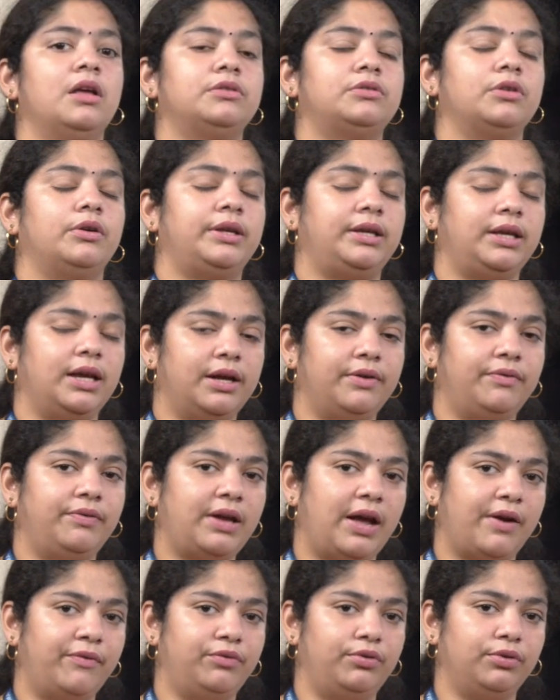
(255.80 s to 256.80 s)
So here we
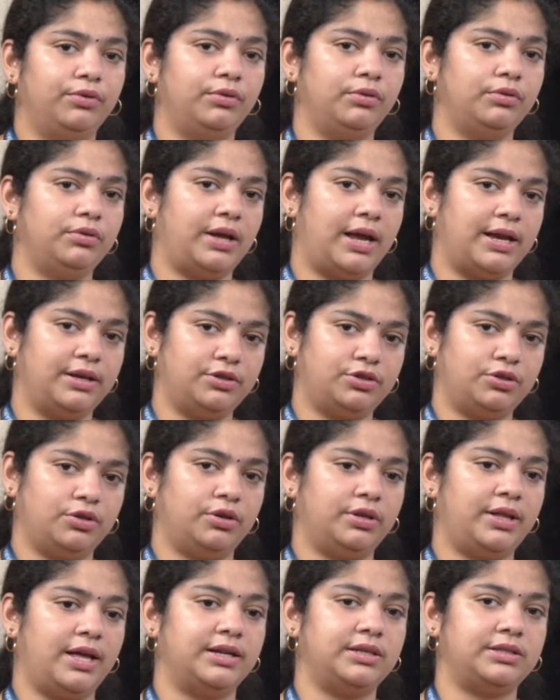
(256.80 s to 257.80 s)
have to
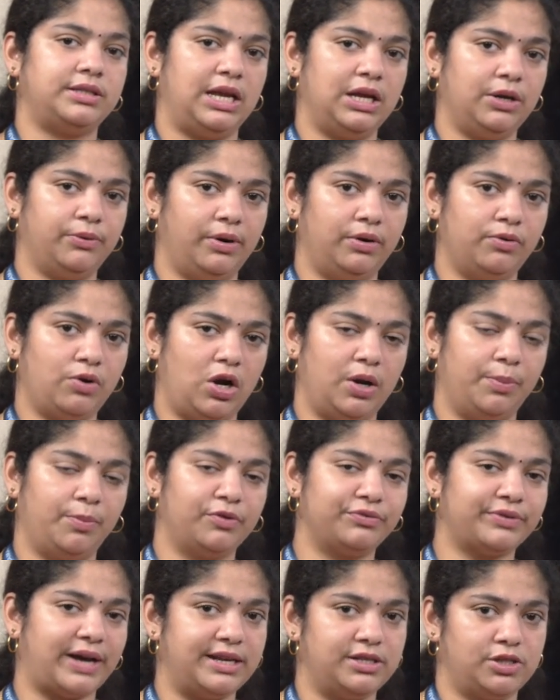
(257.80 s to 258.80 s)
ensure there is equal volume
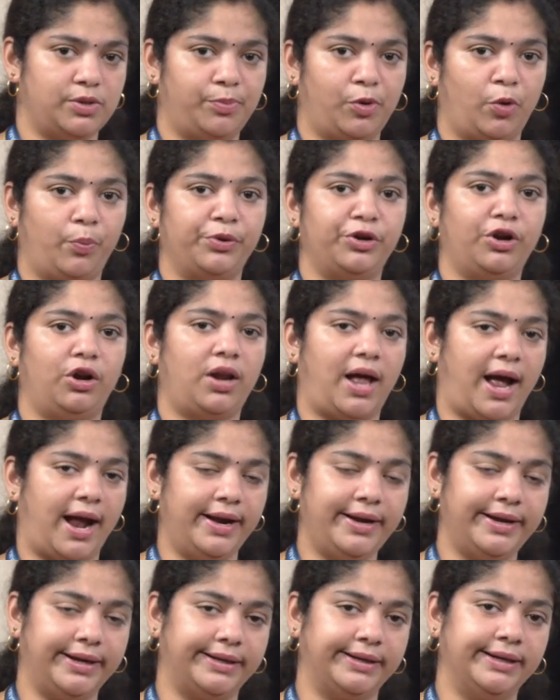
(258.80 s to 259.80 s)
of isopropanol
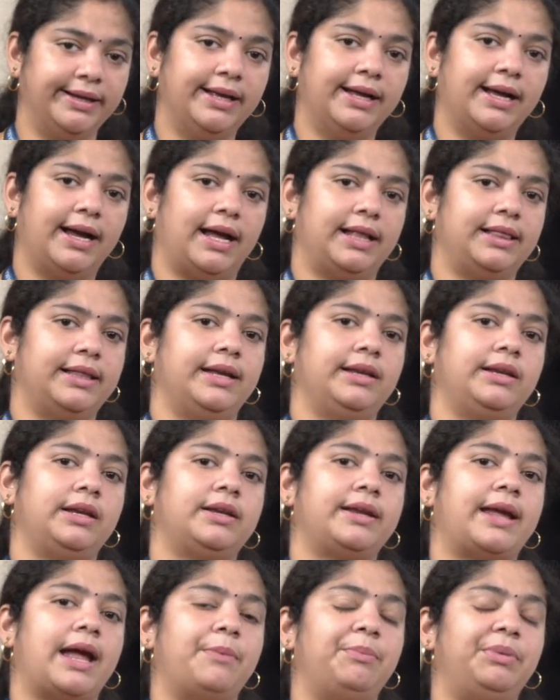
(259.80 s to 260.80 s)
added, and then
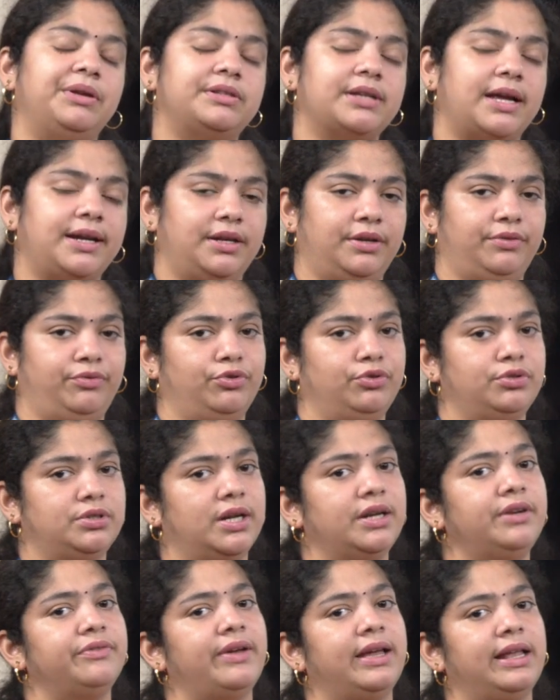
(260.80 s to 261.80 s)
it can be centrifuged
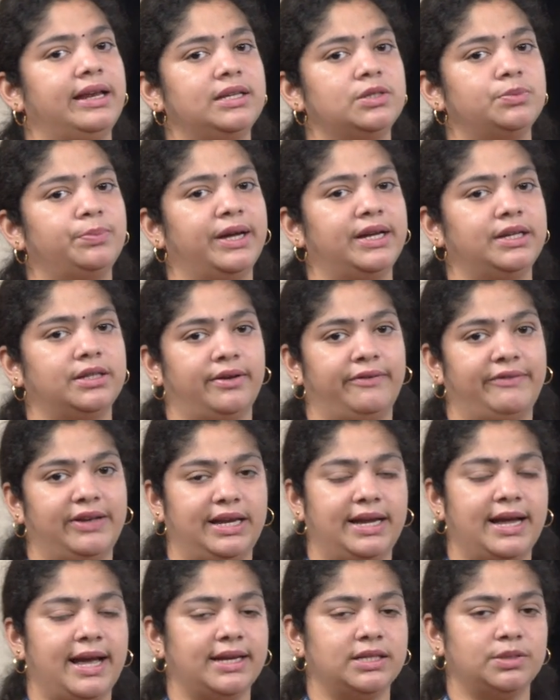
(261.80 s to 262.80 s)
at
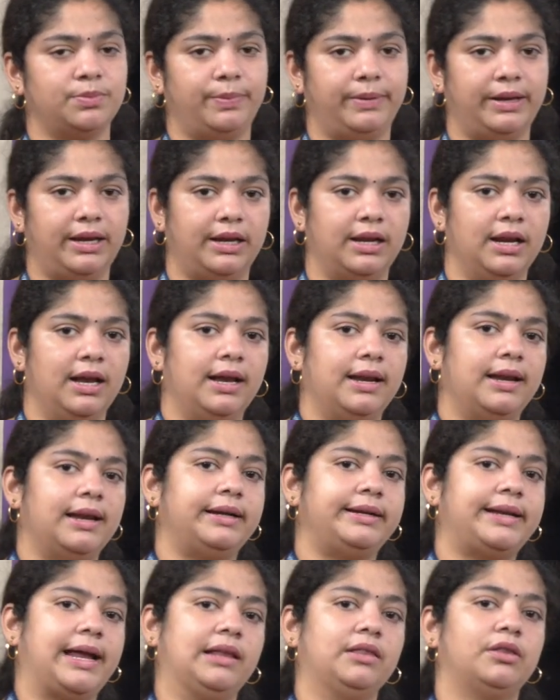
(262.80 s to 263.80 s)
very high speed,
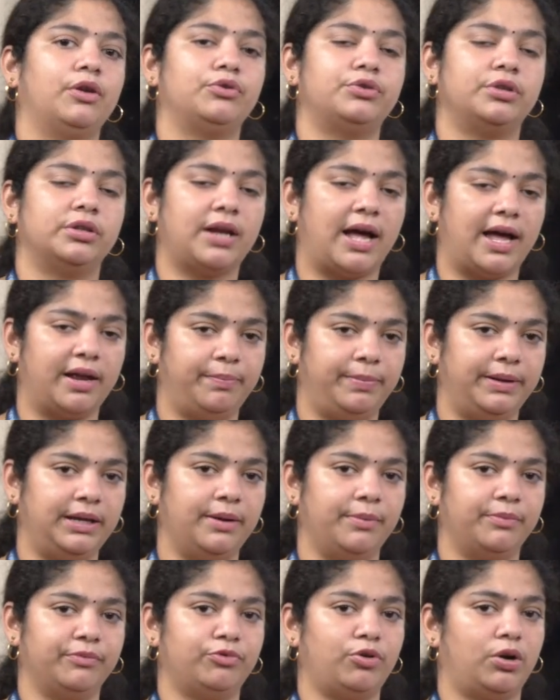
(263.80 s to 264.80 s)
like 10,000
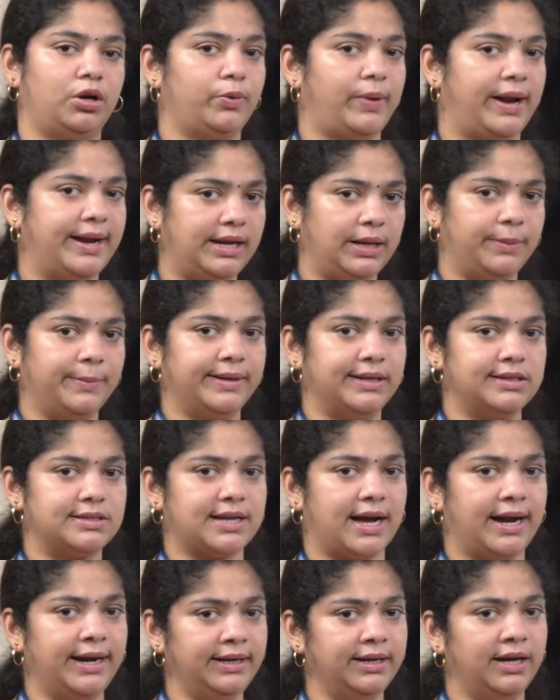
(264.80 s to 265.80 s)
RPM for 20 minutes
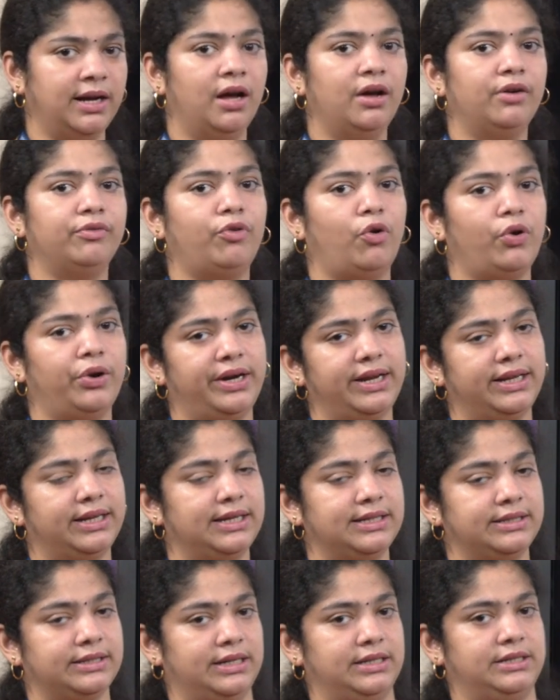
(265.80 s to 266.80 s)
at 4
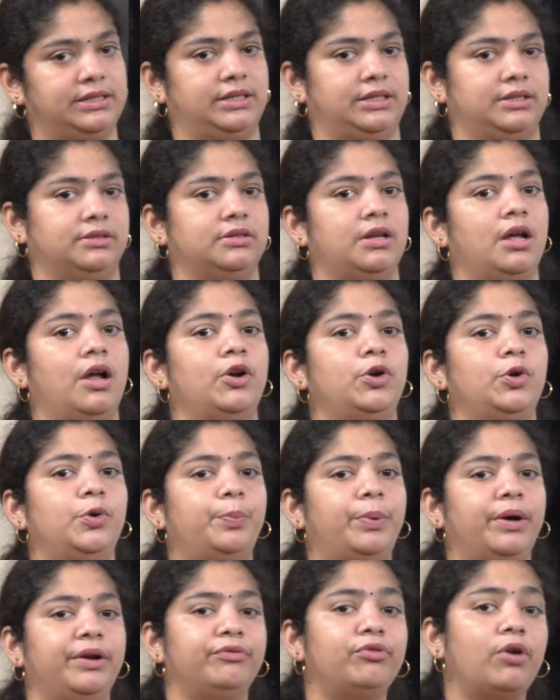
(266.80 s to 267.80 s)
degrees Celsius. To
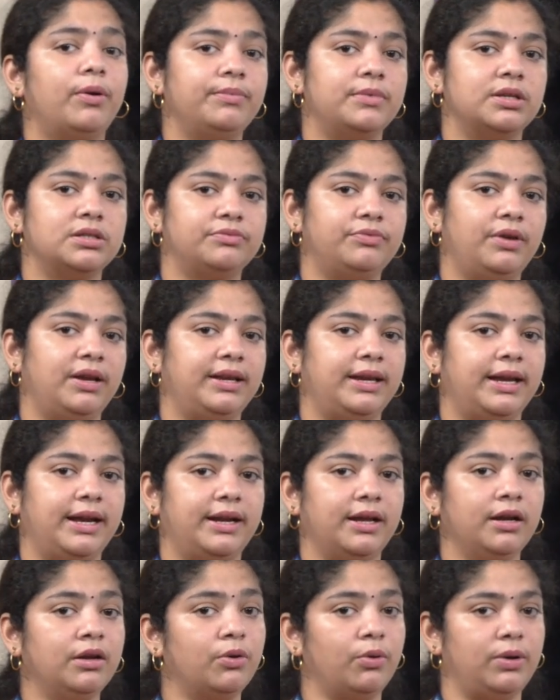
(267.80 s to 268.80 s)
perform this, we
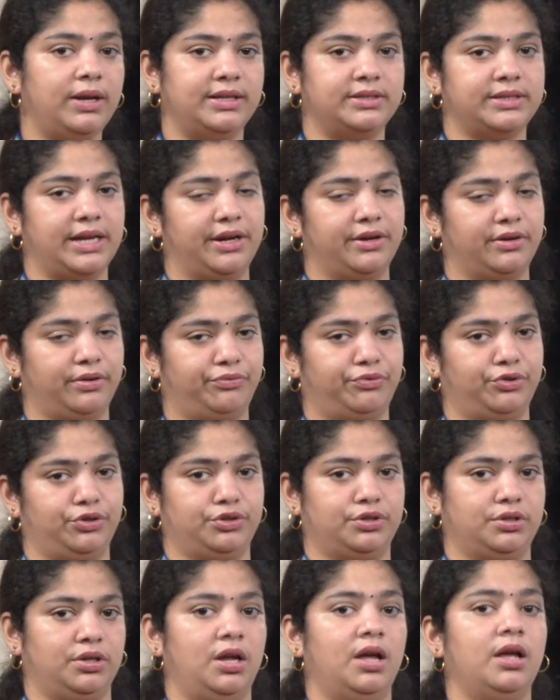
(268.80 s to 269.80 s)
need a cooling
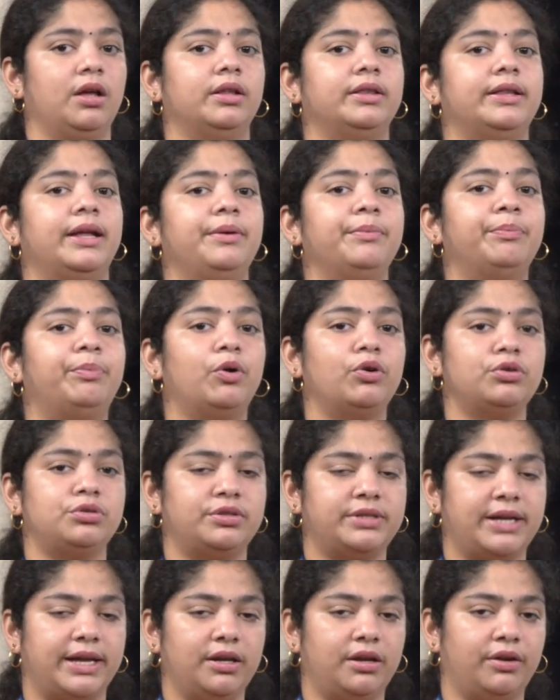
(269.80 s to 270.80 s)
centrifuge. Then
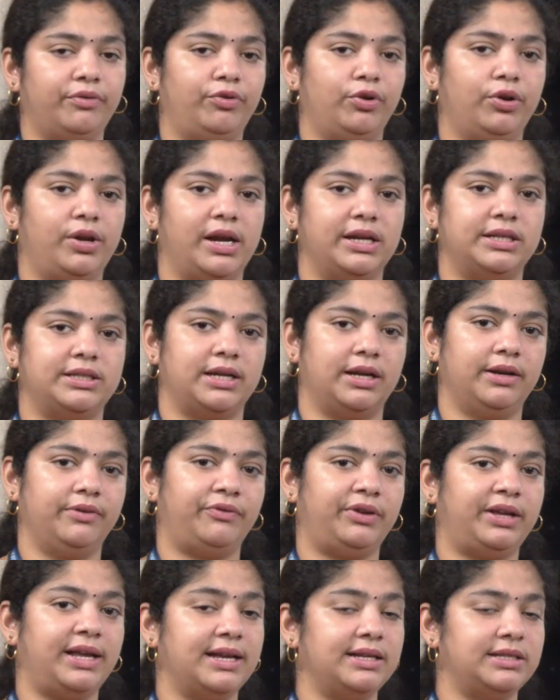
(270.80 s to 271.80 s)
post centrifugation,
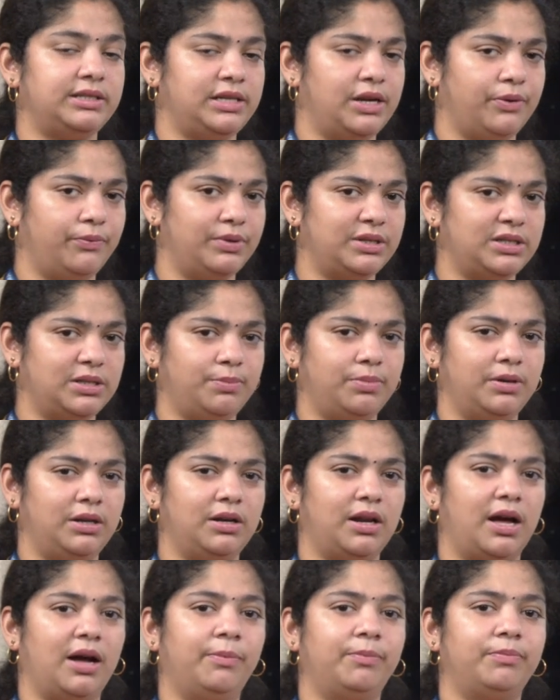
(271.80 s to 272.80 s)
we can see a visible
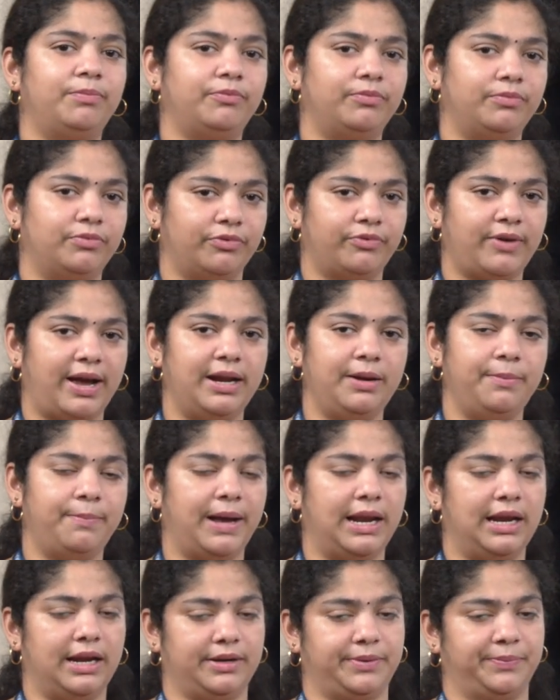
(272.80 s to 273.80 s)
fine
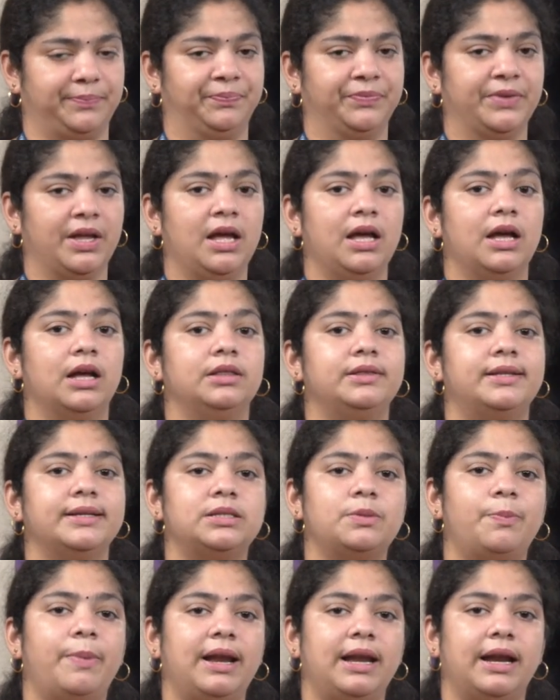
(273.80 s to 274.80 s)
pellet.
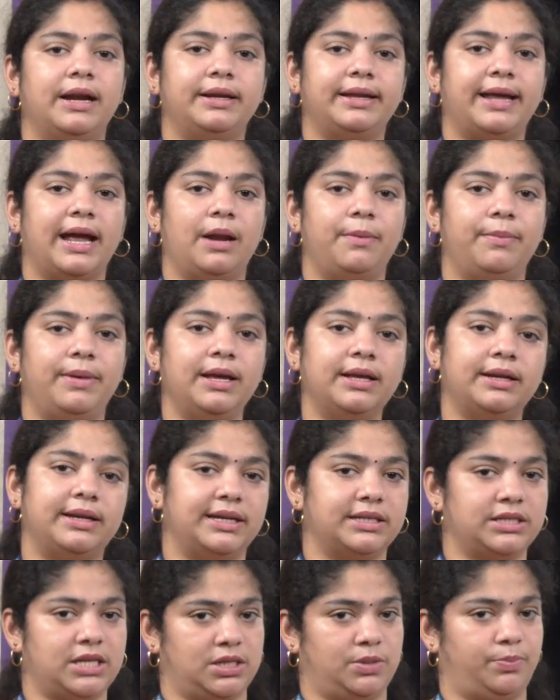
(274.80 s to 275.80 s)
This pellet can be
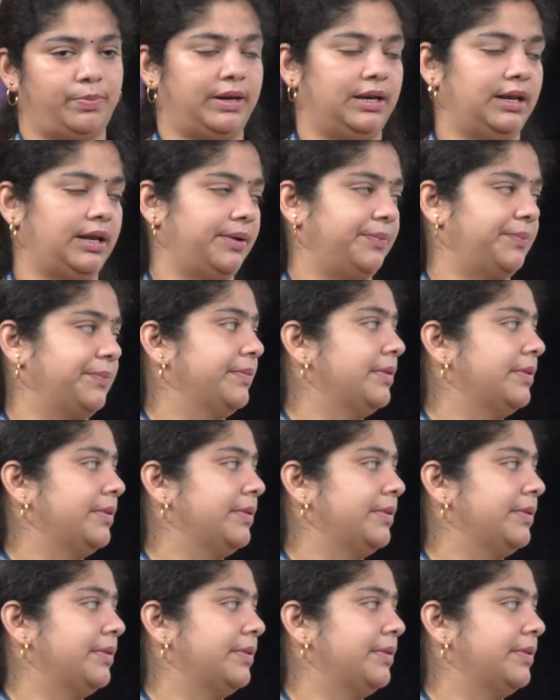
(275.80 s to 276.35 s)
resuspended.